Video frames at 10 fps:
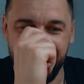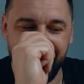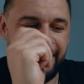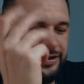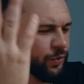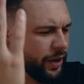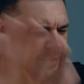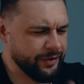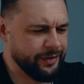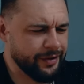Uh, so,
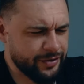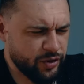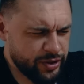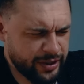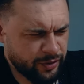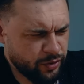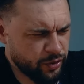and you said you,